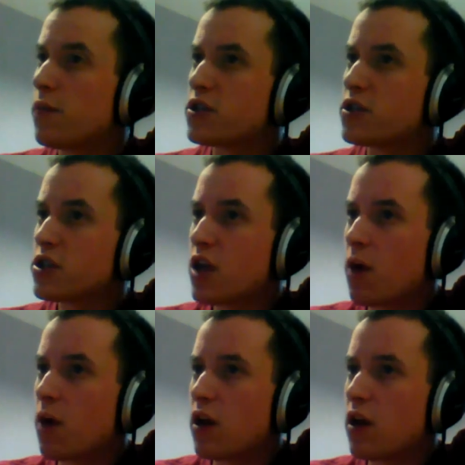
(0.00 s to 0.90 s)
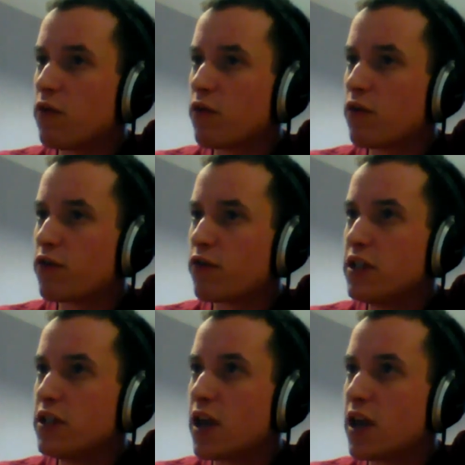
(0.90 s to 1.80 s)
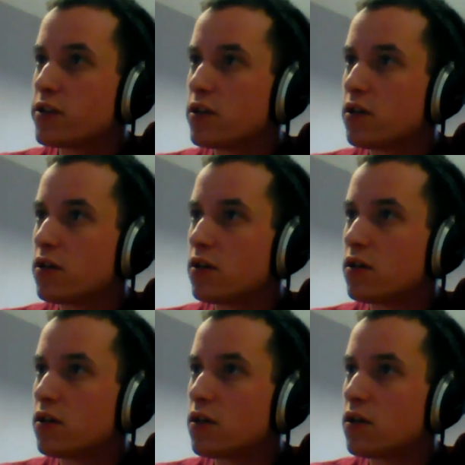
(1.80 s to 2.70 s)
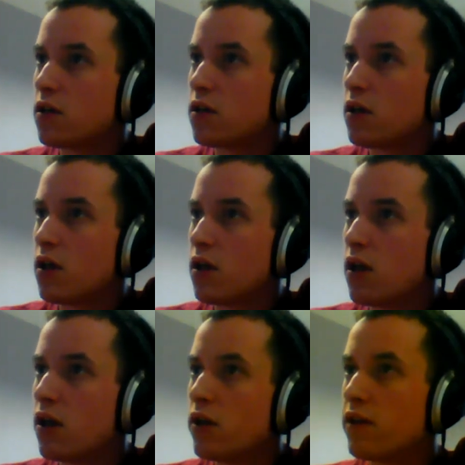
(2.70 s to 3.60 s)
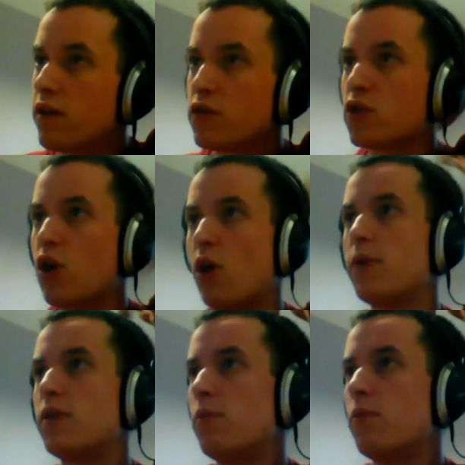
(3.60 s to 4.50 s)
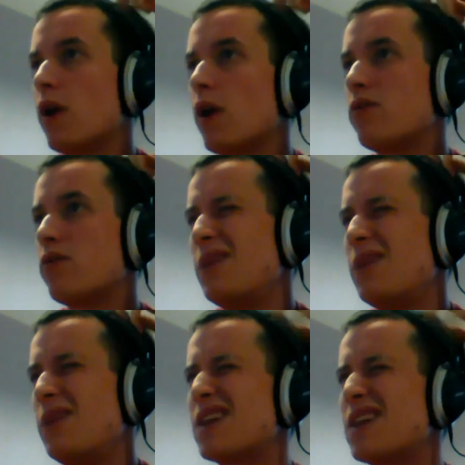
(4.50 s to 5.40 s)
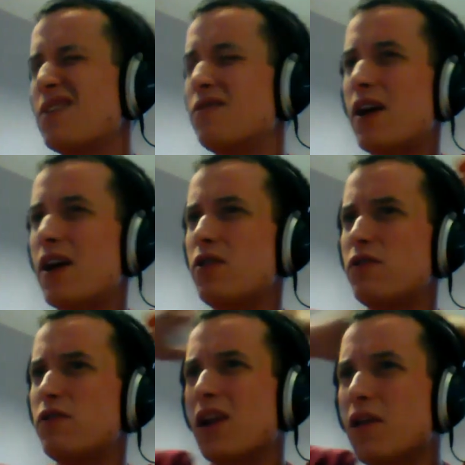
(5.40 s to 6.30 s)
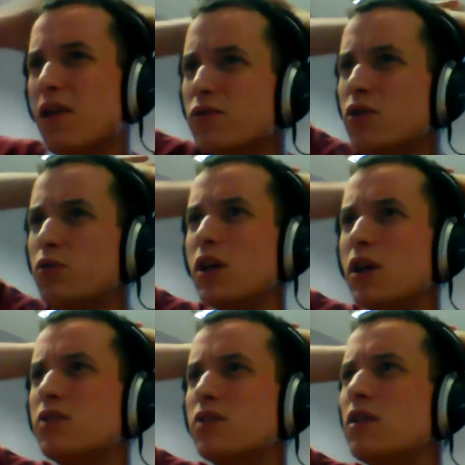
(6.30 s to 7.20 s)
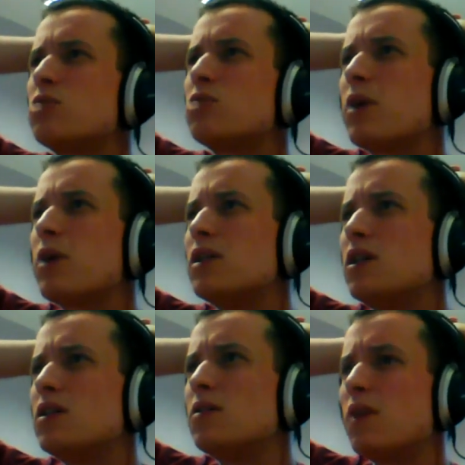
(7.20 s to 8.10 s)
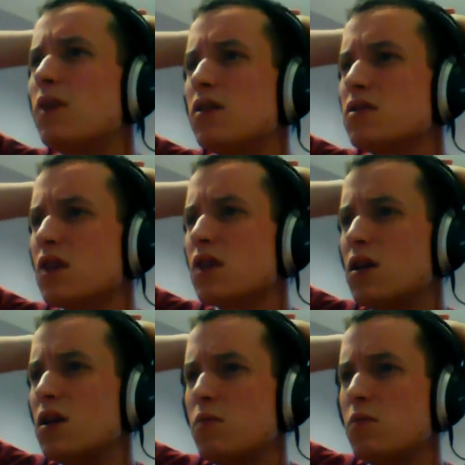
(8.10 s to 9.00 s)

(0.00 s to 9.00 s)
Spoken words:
set up the level 3 test, they've just copied the millisecond value from the level 2 data, expecting it to be the same.